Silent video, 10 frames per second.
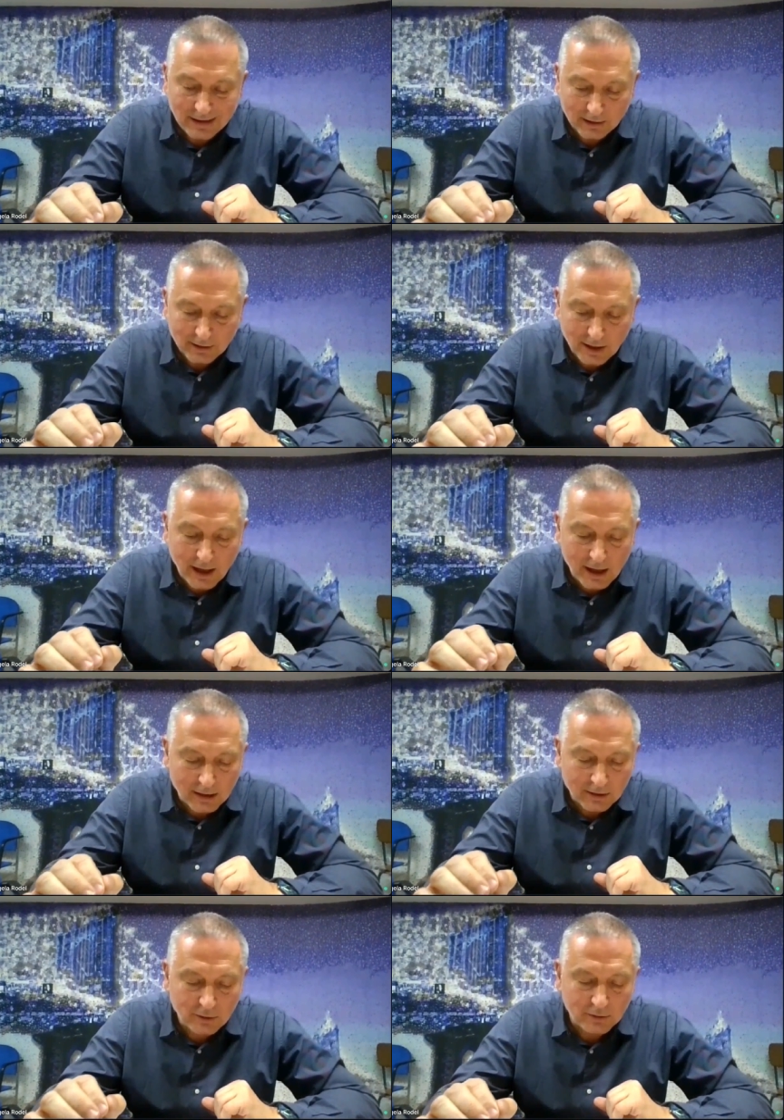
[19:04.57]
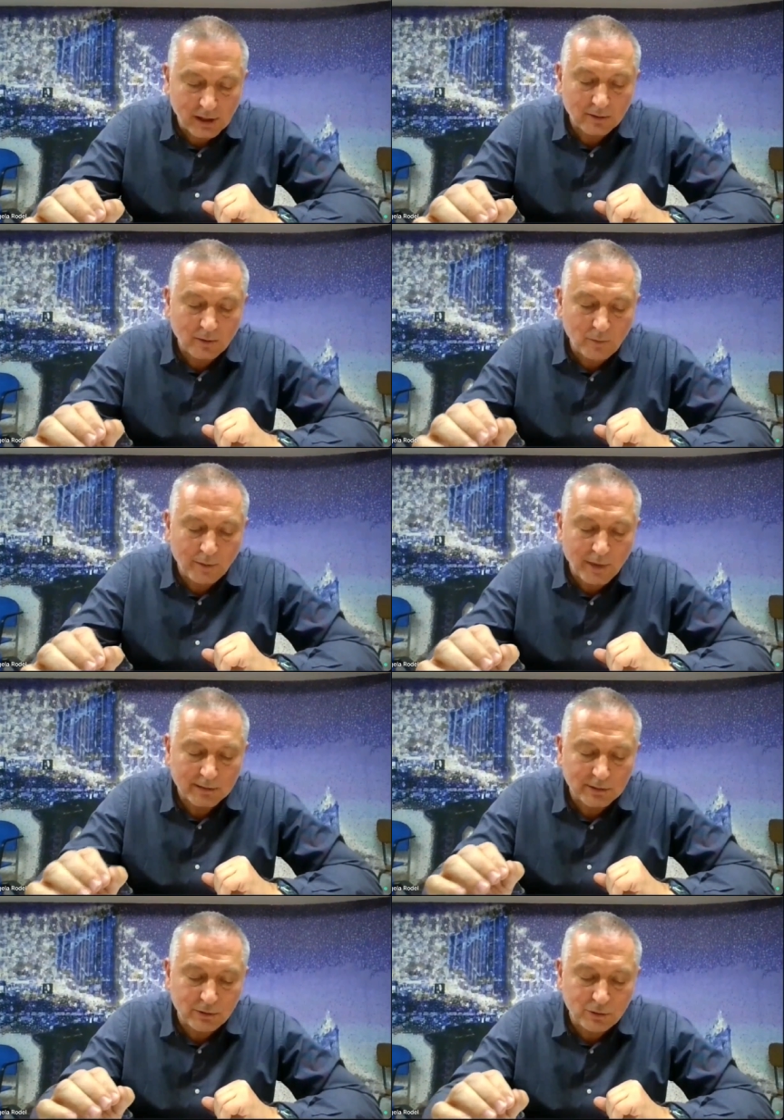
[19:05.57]
Yet, I argue that we
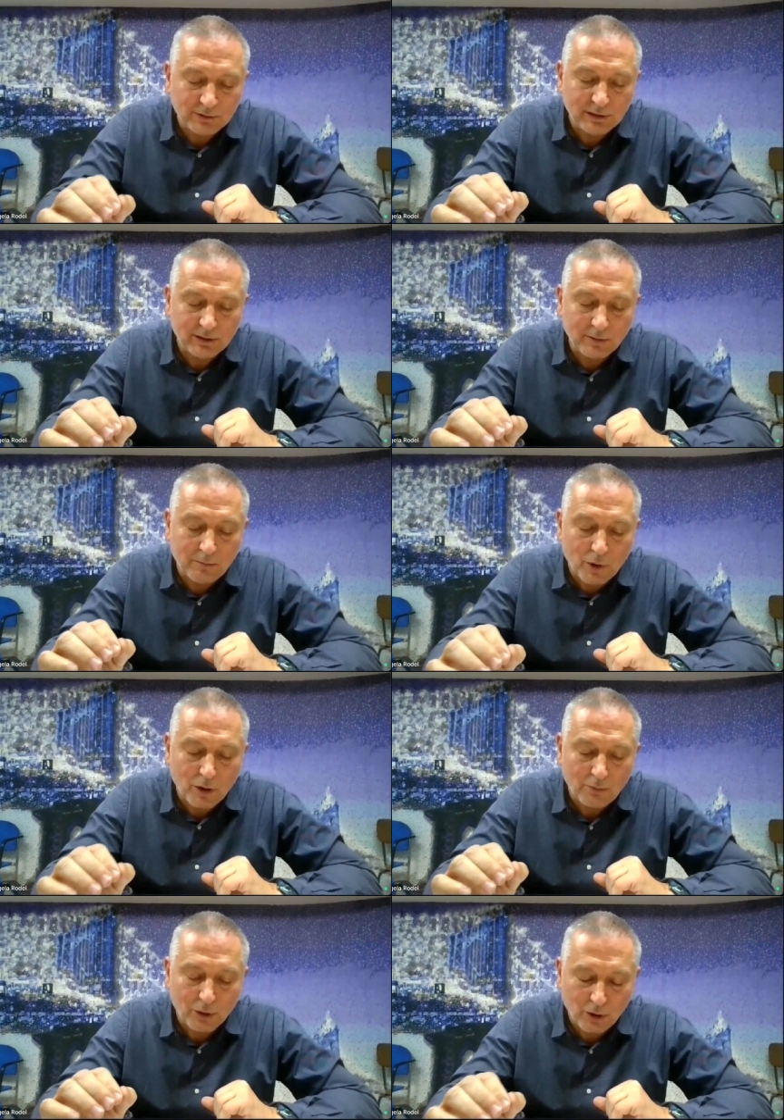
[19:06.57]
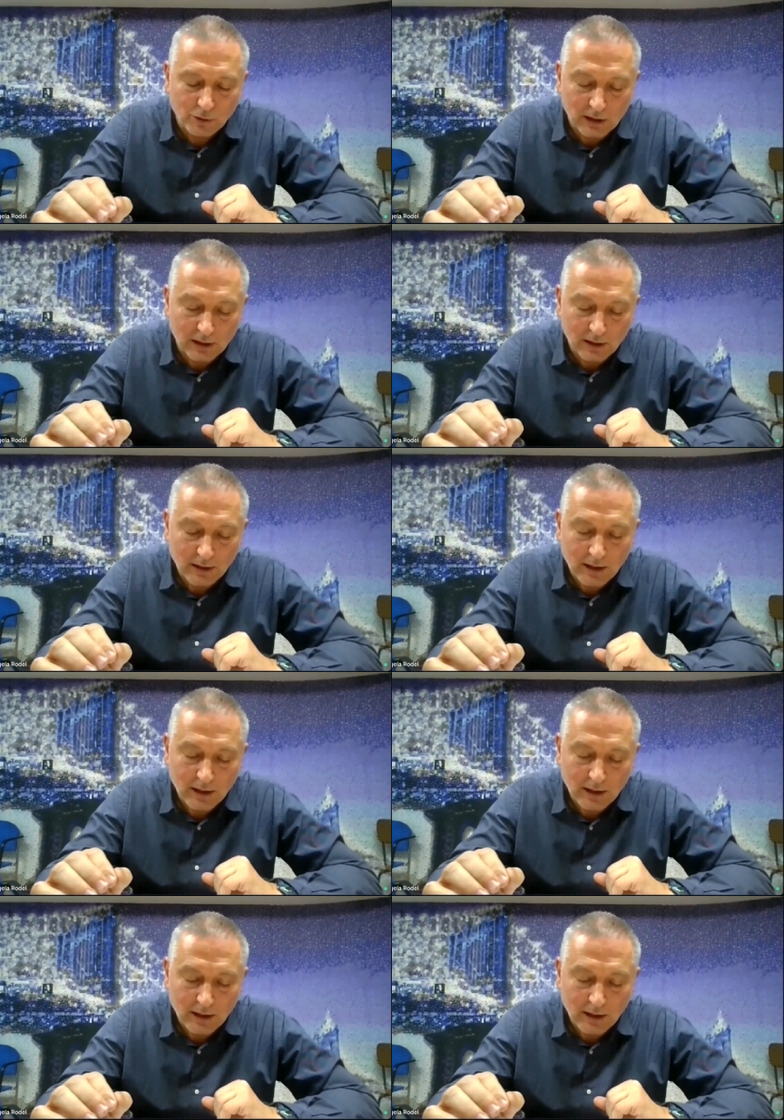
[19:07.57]
must use it more broadly.